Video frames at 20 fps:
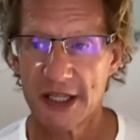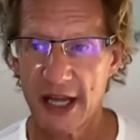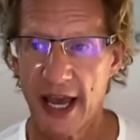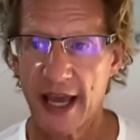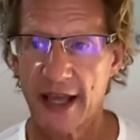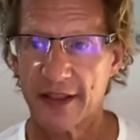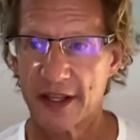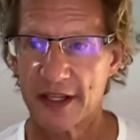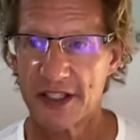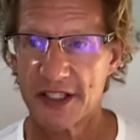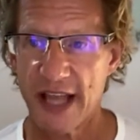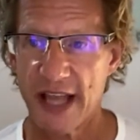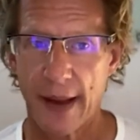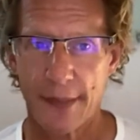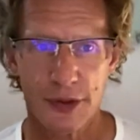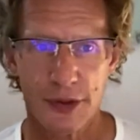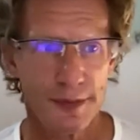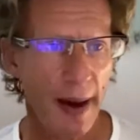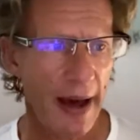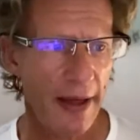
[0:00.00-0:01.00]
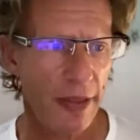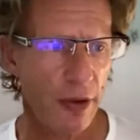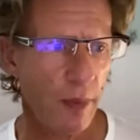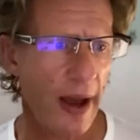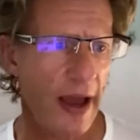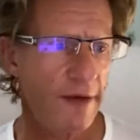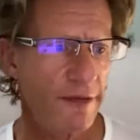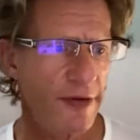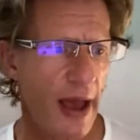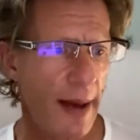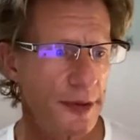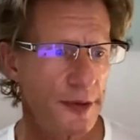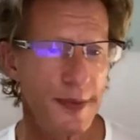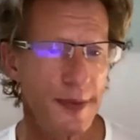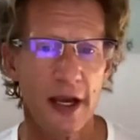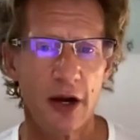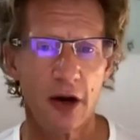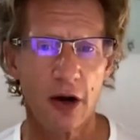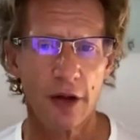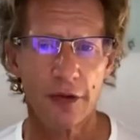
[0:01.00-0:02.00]
Take the steps. By the way, if you happen to
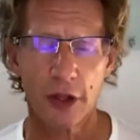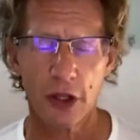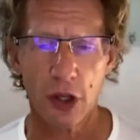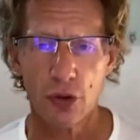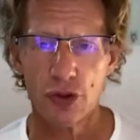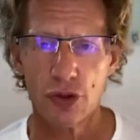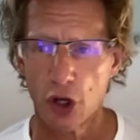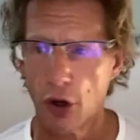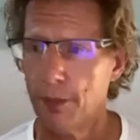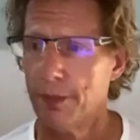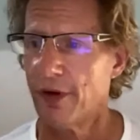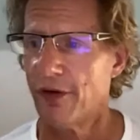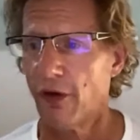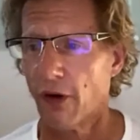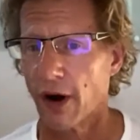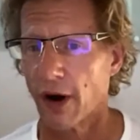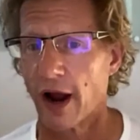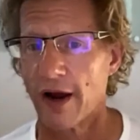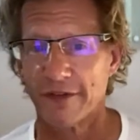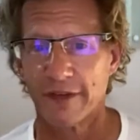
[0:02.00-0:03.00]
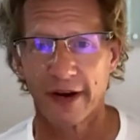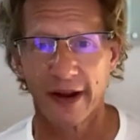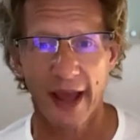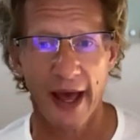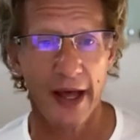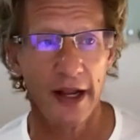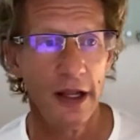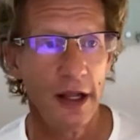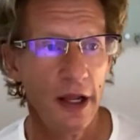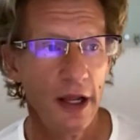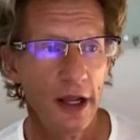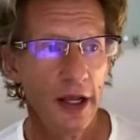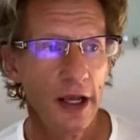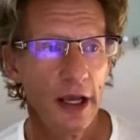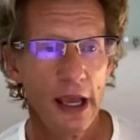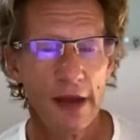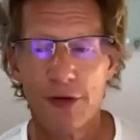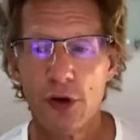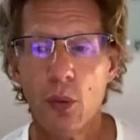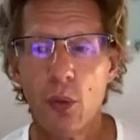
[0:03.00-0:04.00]
be here on the YouTube, before I forget,
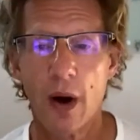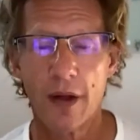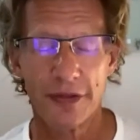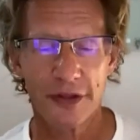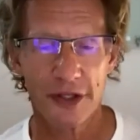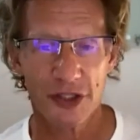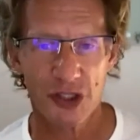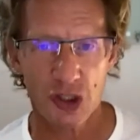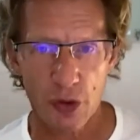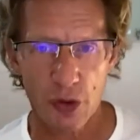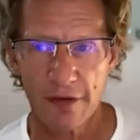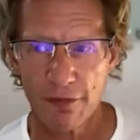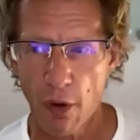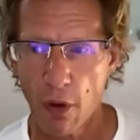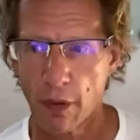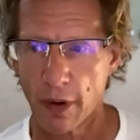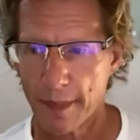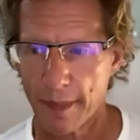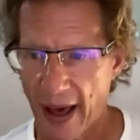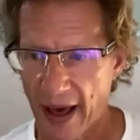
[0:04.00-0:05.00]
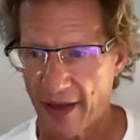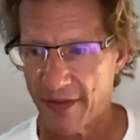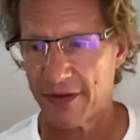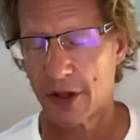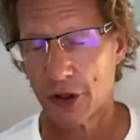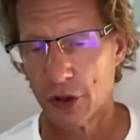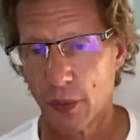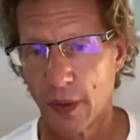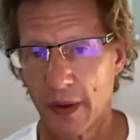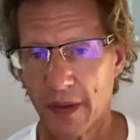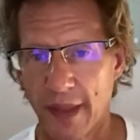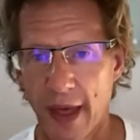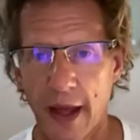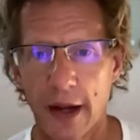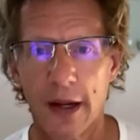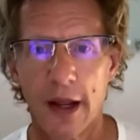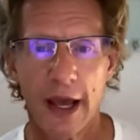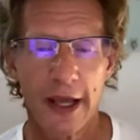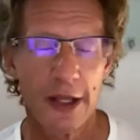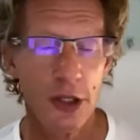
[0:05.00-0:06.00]
if you want the straightforward path to doing
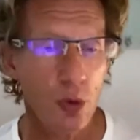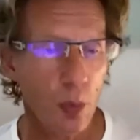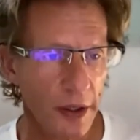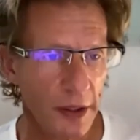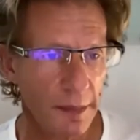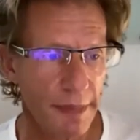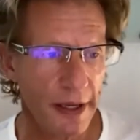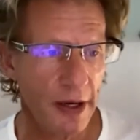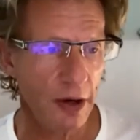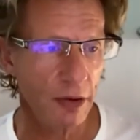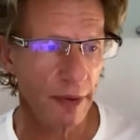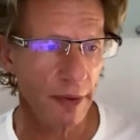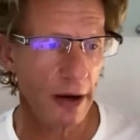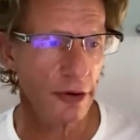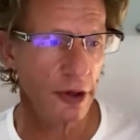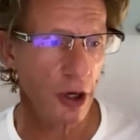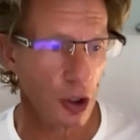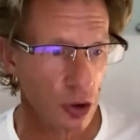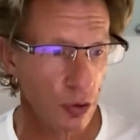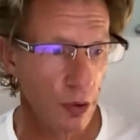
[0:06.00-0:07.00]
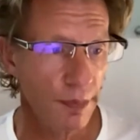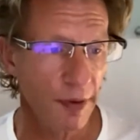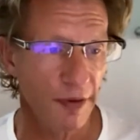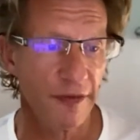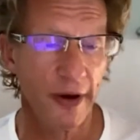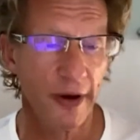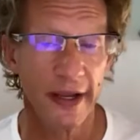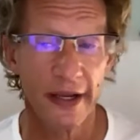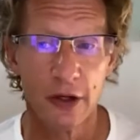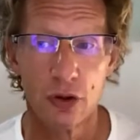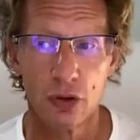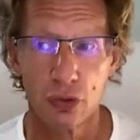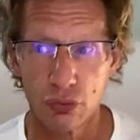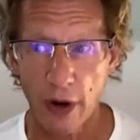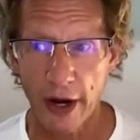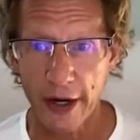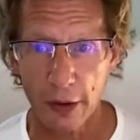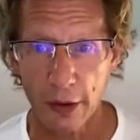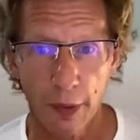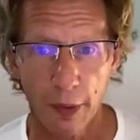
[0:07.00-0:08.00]
that, and you want to be around a group of
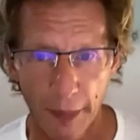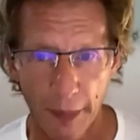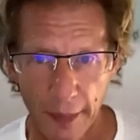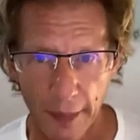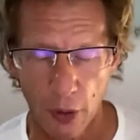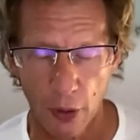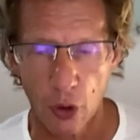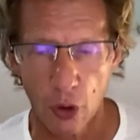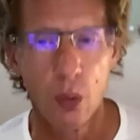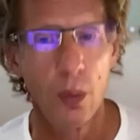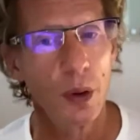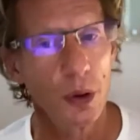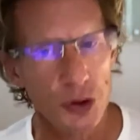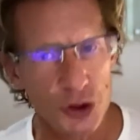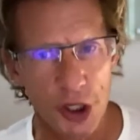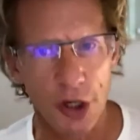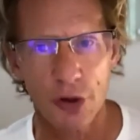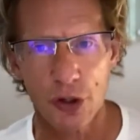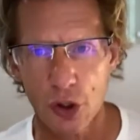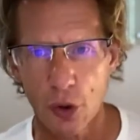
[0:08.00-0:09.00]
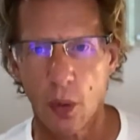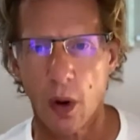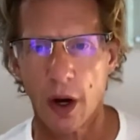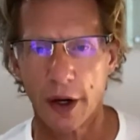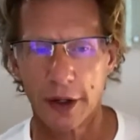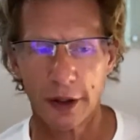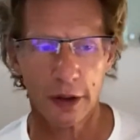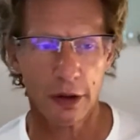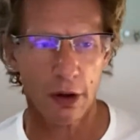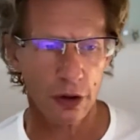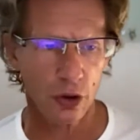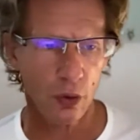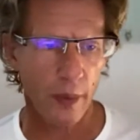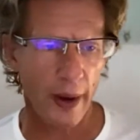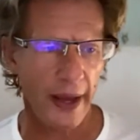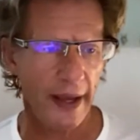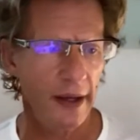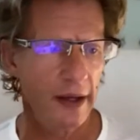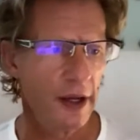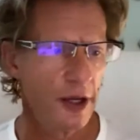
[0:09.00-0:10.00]
incredible people who will cheer you on along the
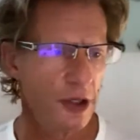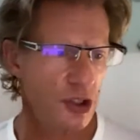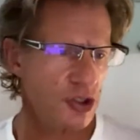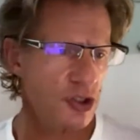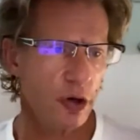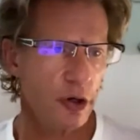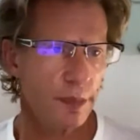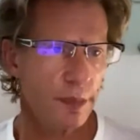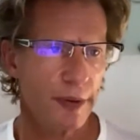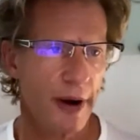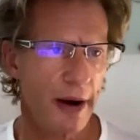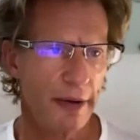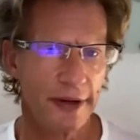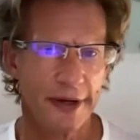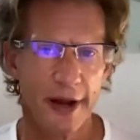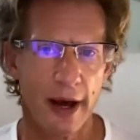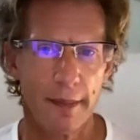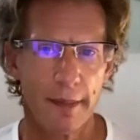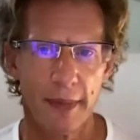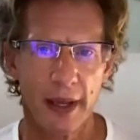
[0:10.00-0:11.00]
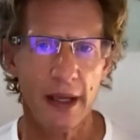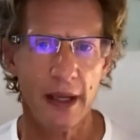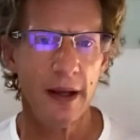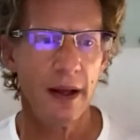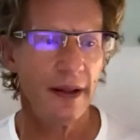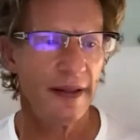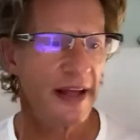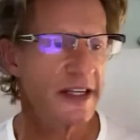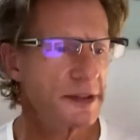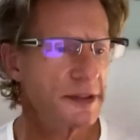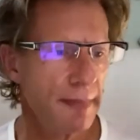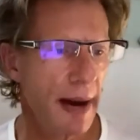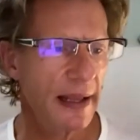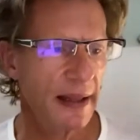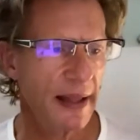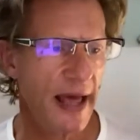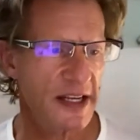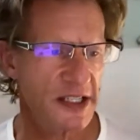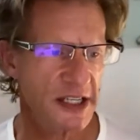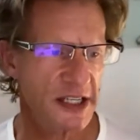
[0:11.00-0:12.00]
way, just go to prouty.me. That's my
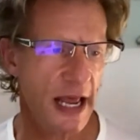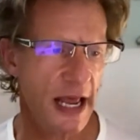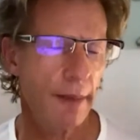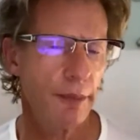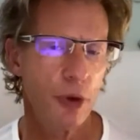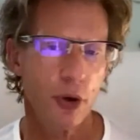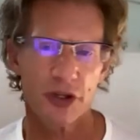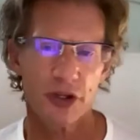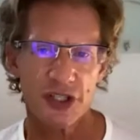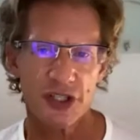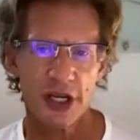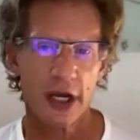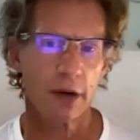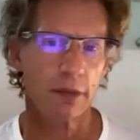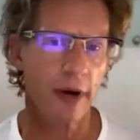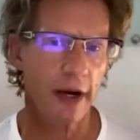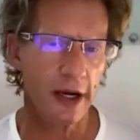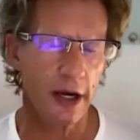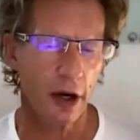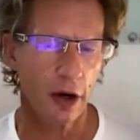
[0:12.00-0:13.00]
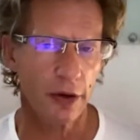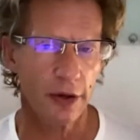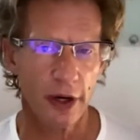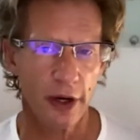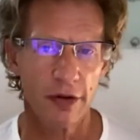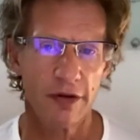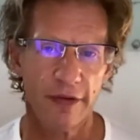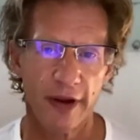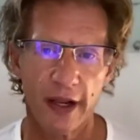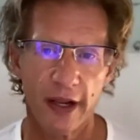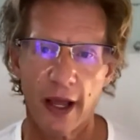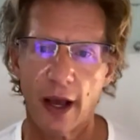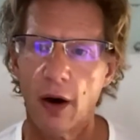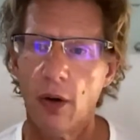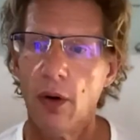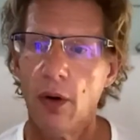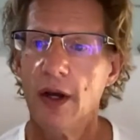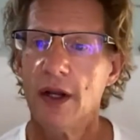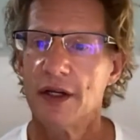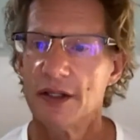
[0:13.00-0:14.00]
last name. You can see it right here near the
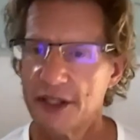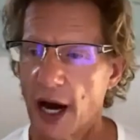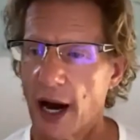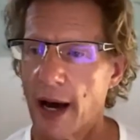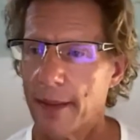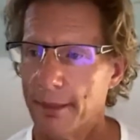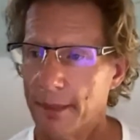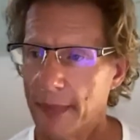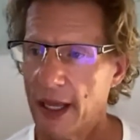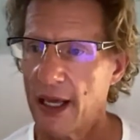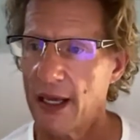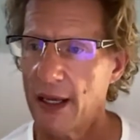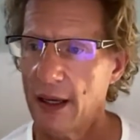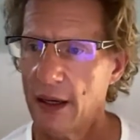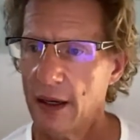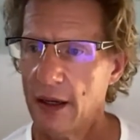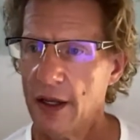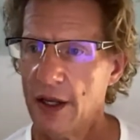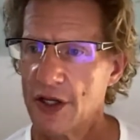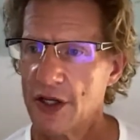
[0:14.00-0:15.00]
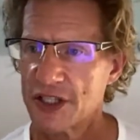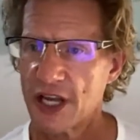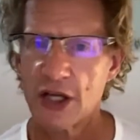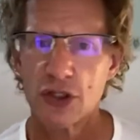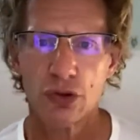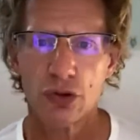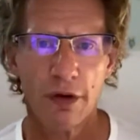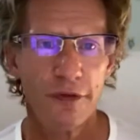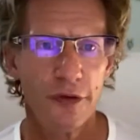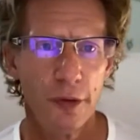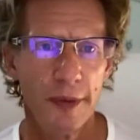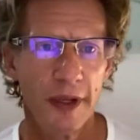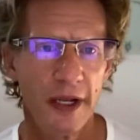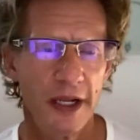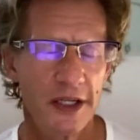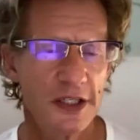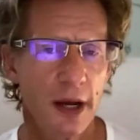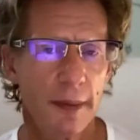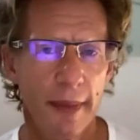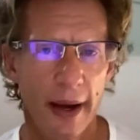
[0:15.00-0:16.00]
video, .me. Schedule a few
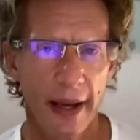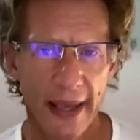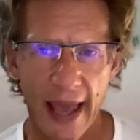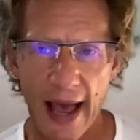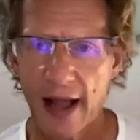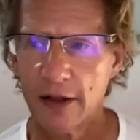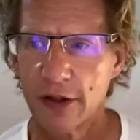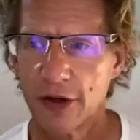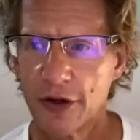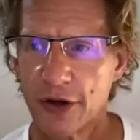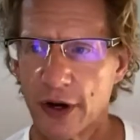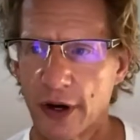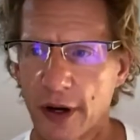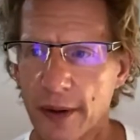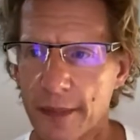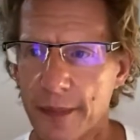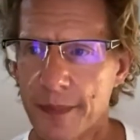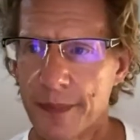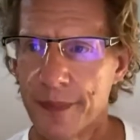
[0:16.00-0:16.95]
minutes on my calendar.